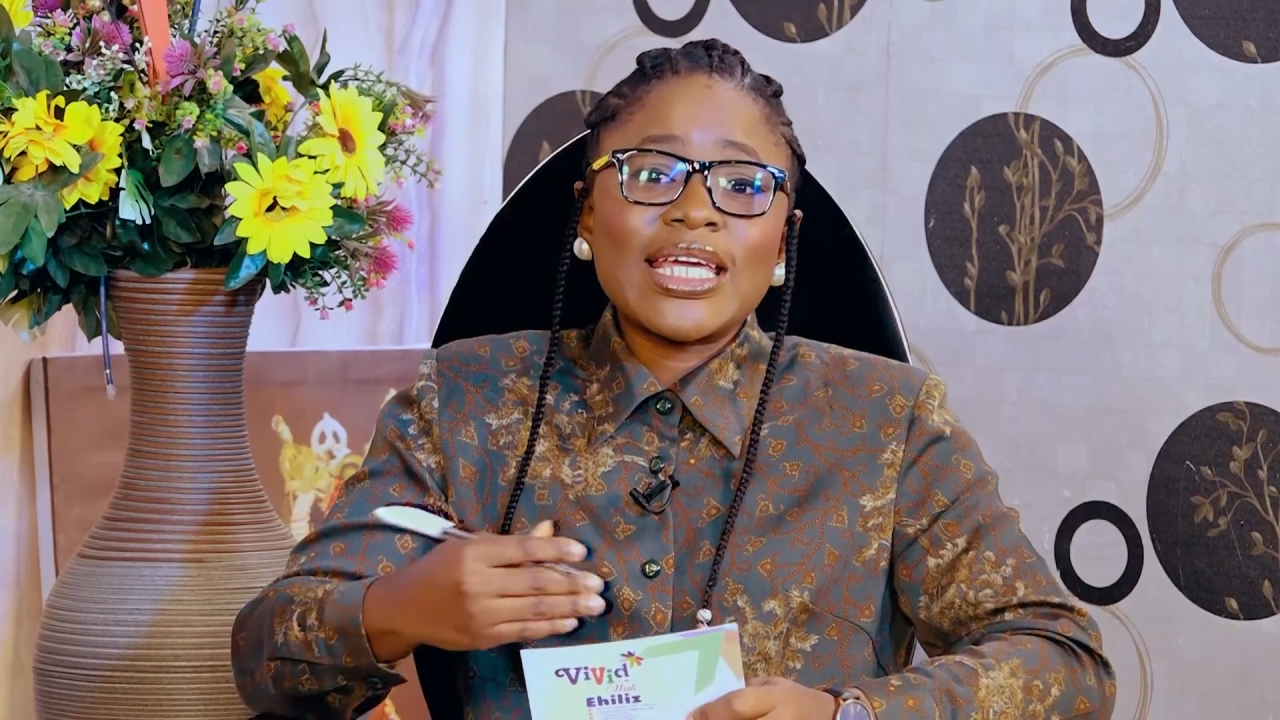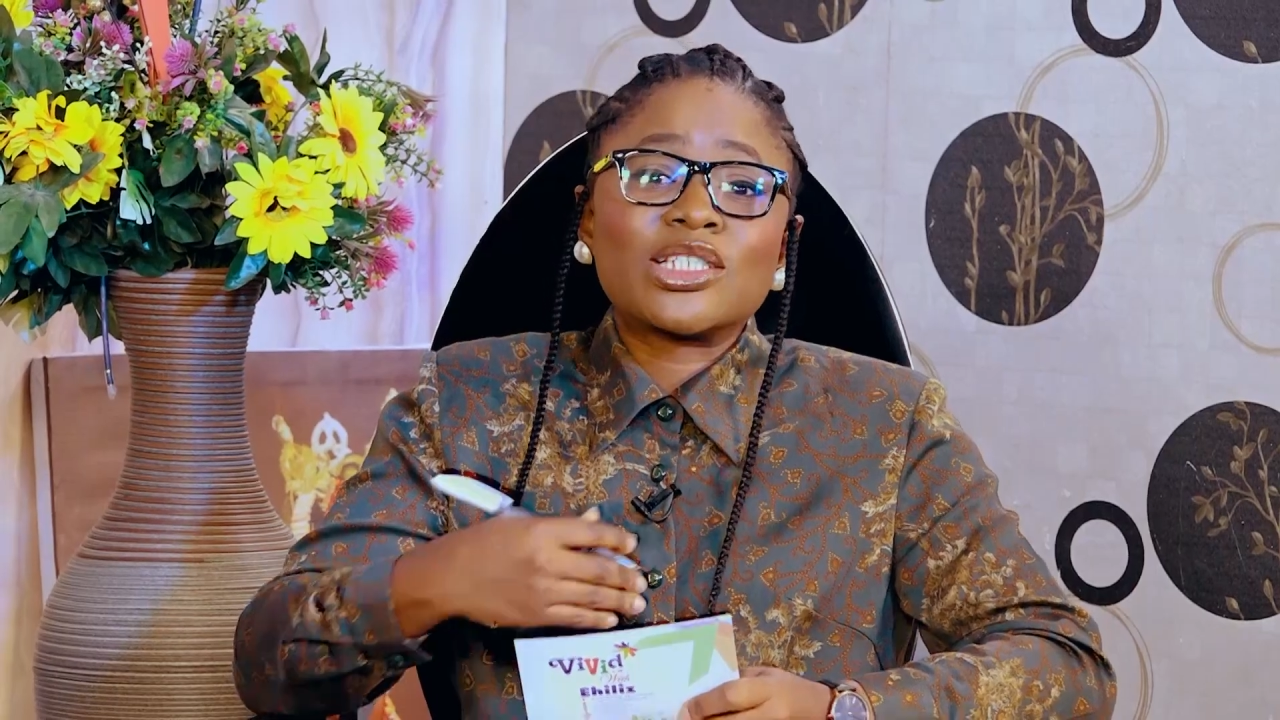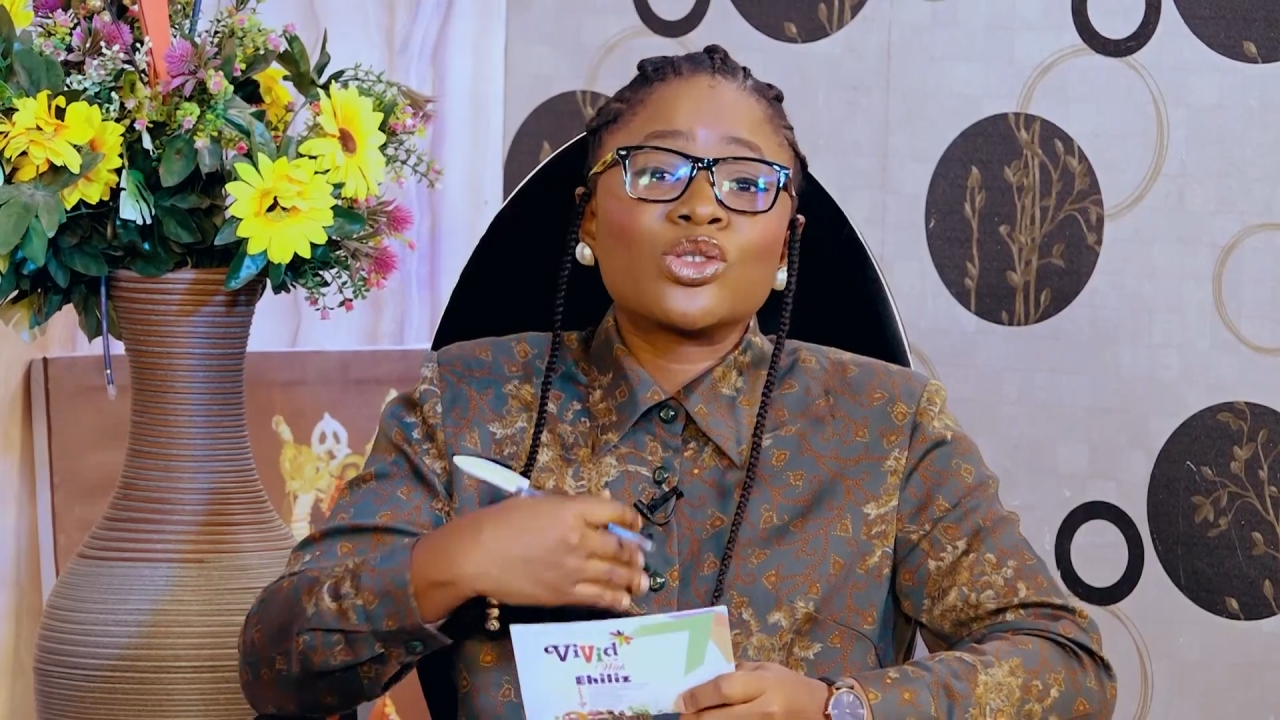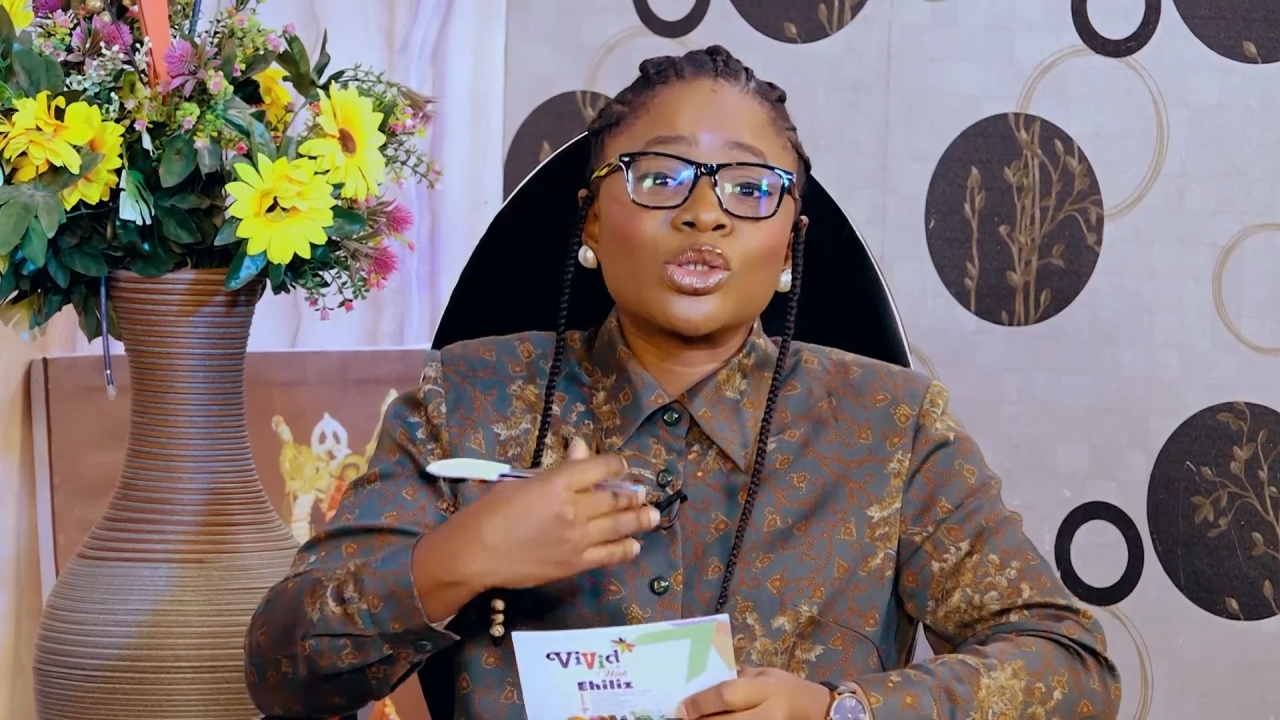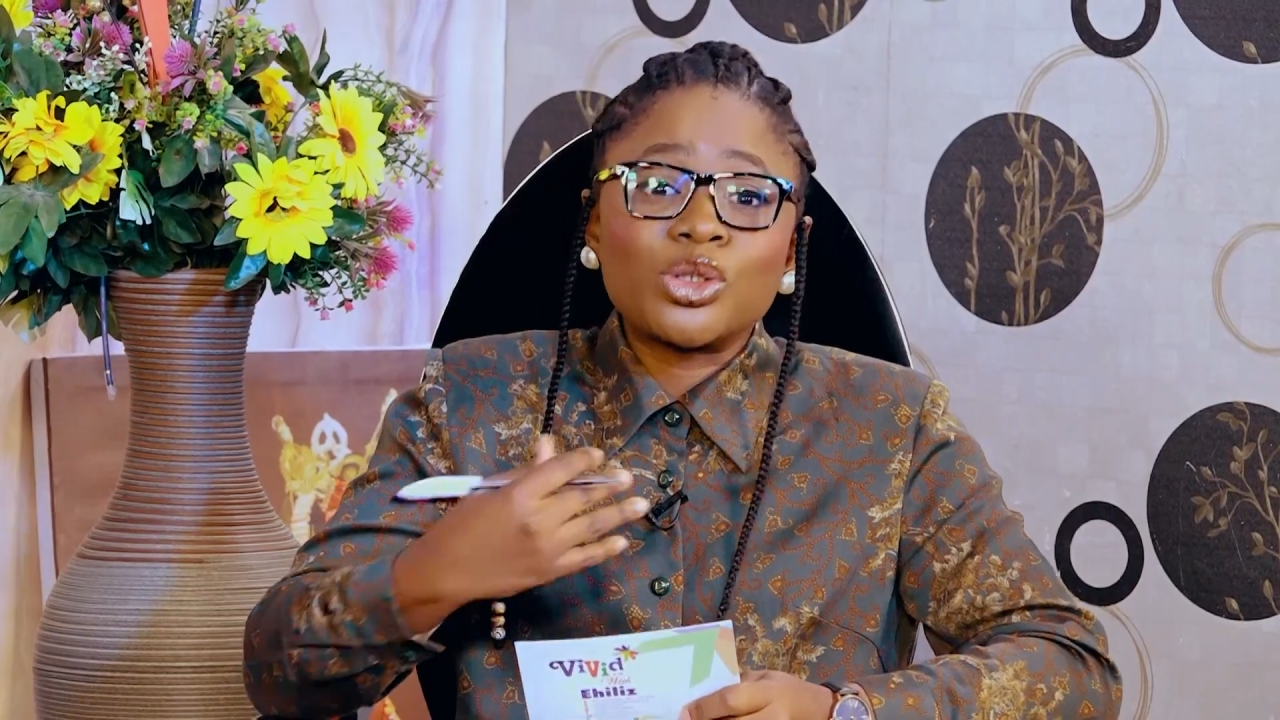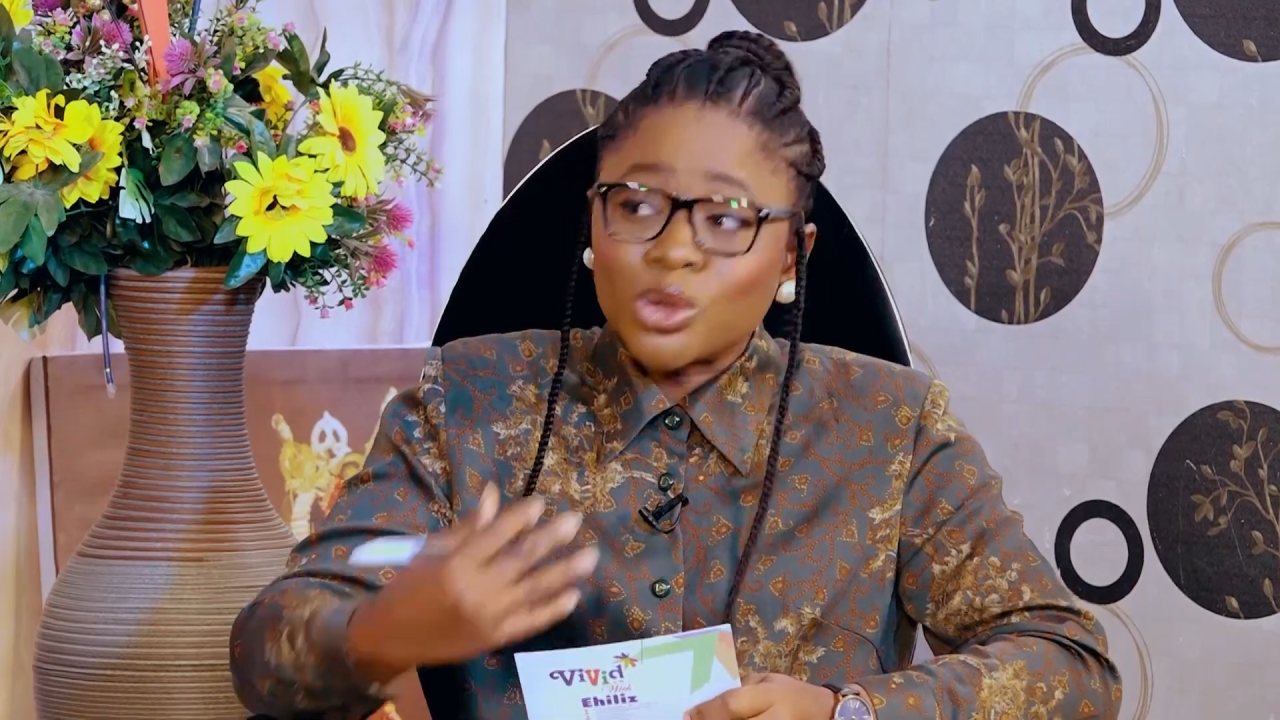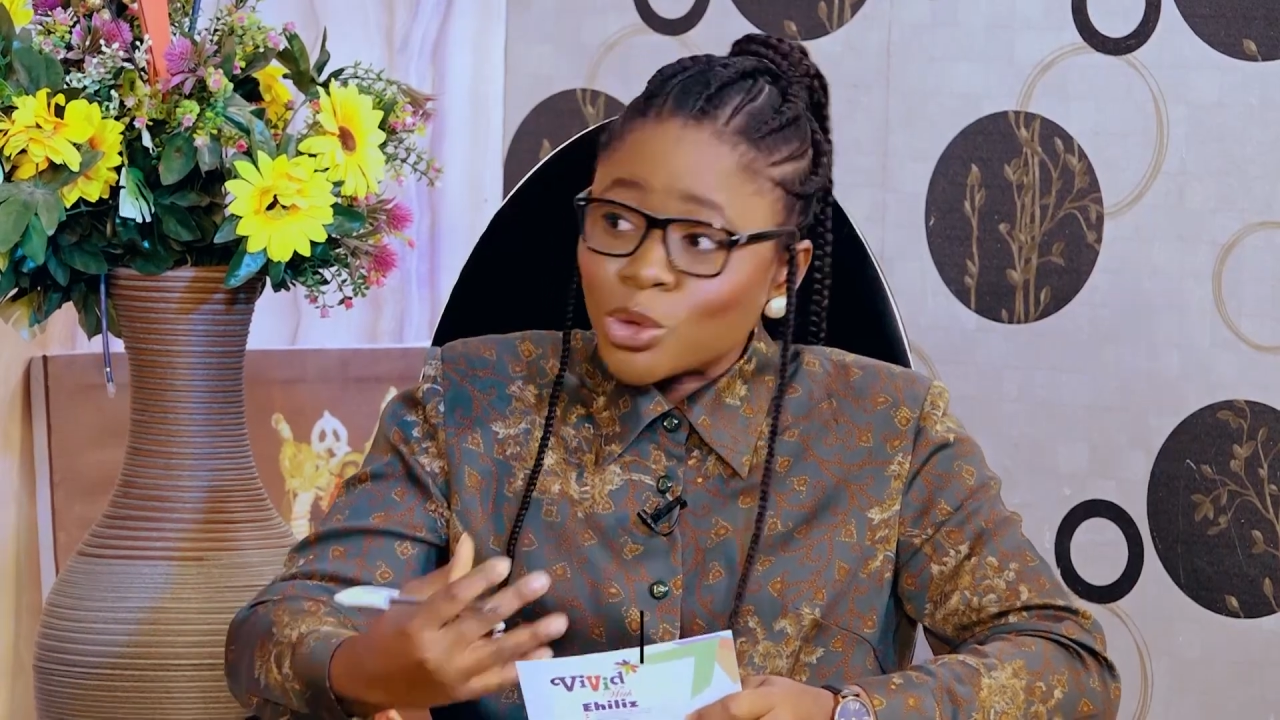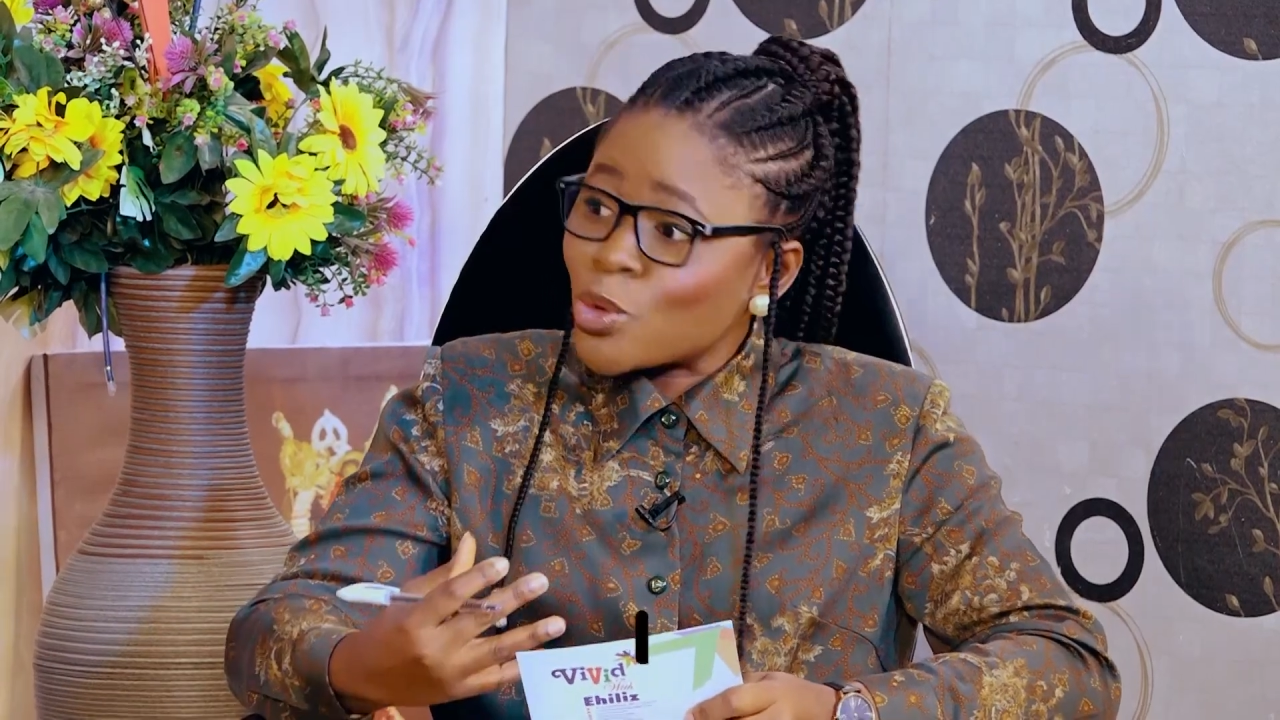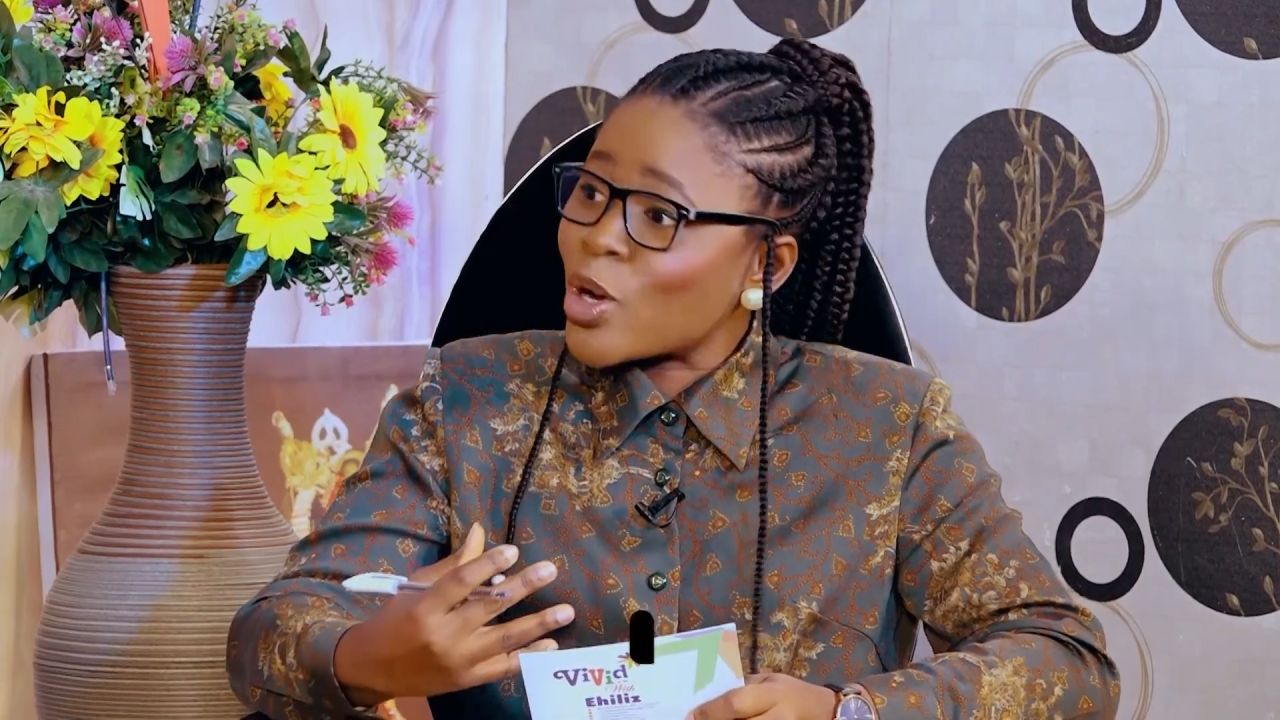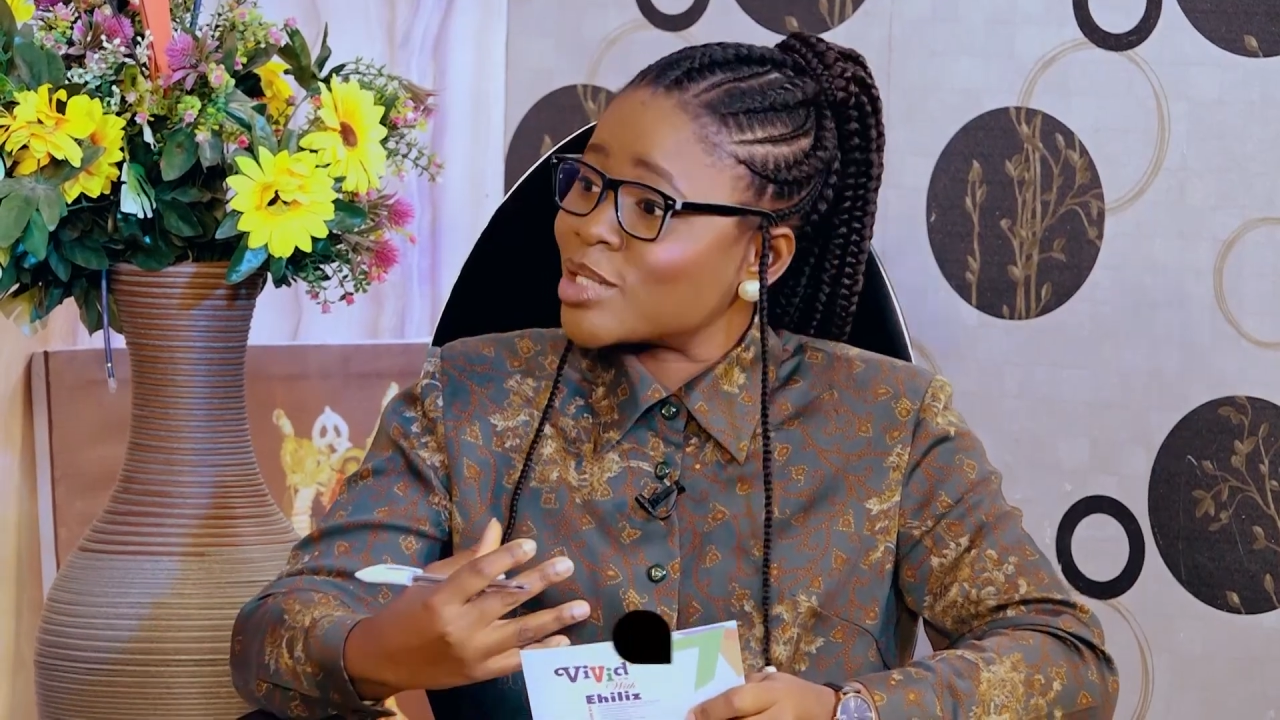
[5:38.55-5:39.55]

it's not you who